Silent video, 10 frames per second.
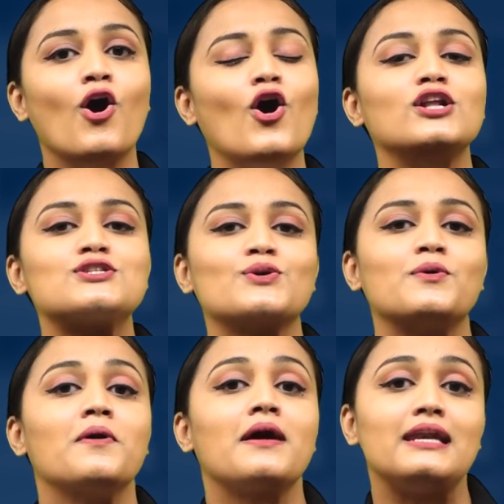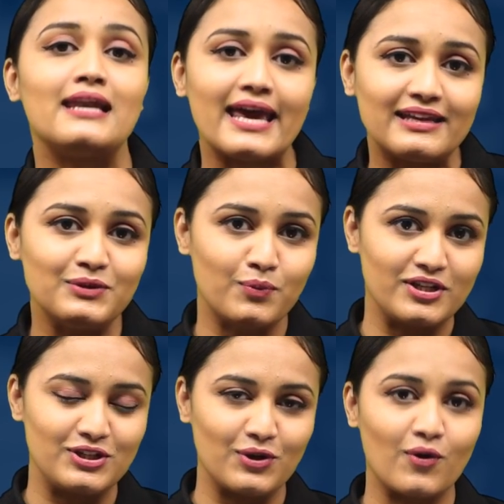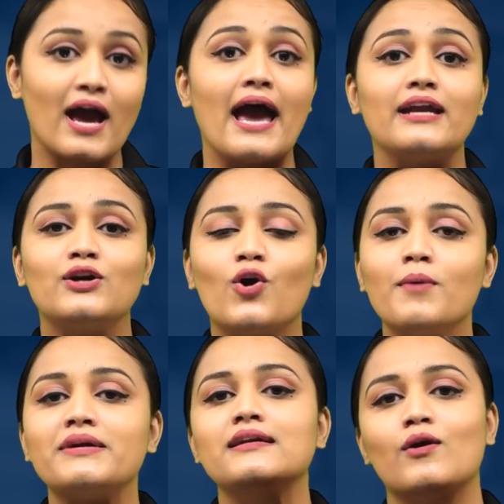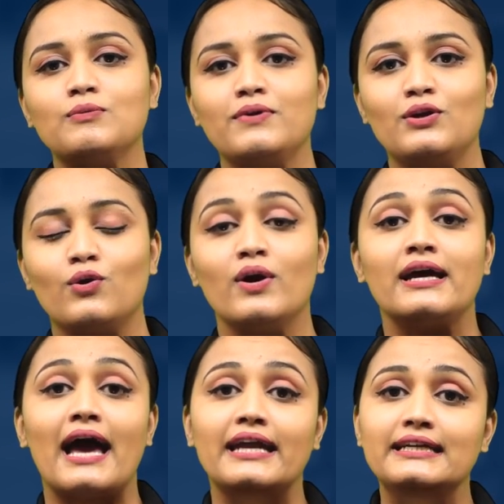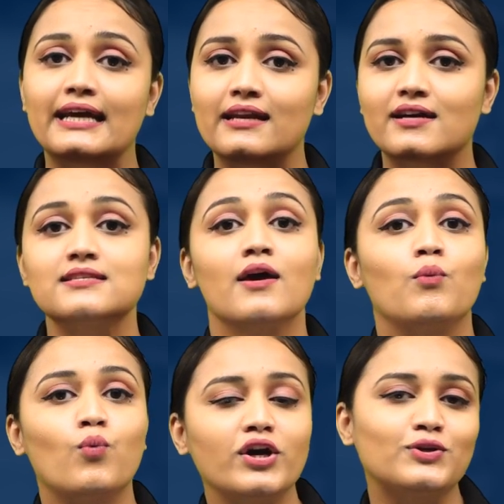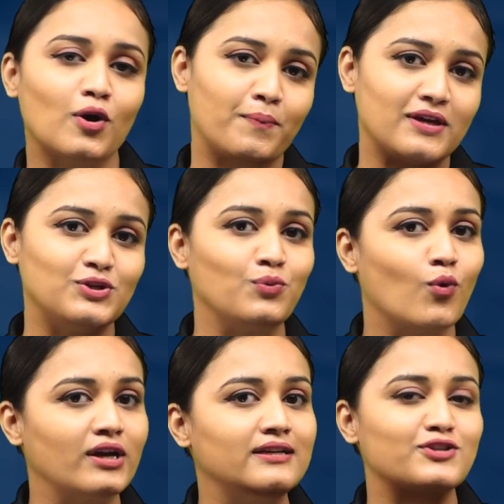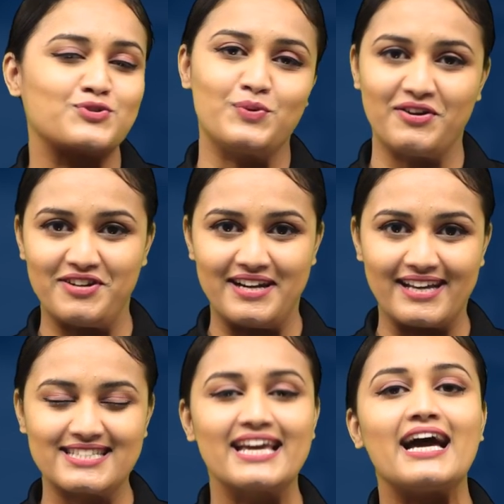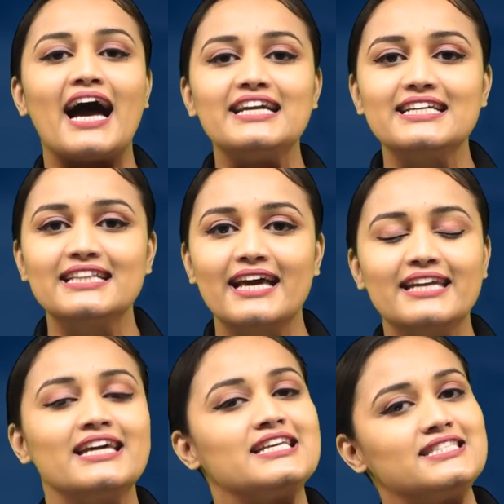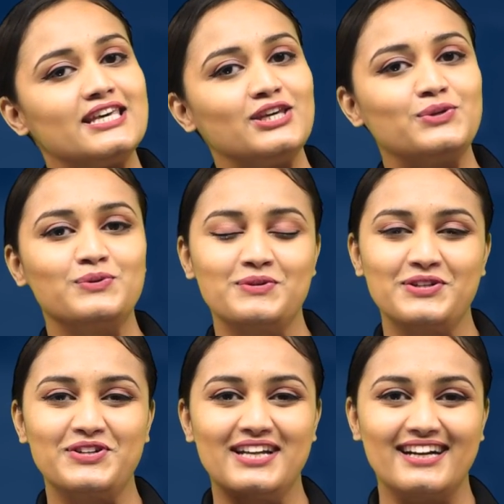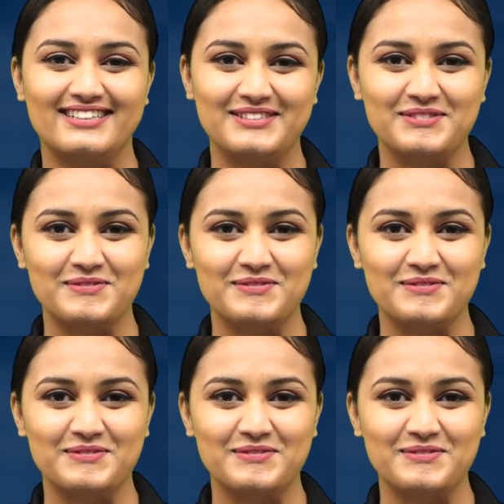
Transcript: Also, like the video and comment down below and tell us what topic you want us to cover next. Until then, see you. Good luck.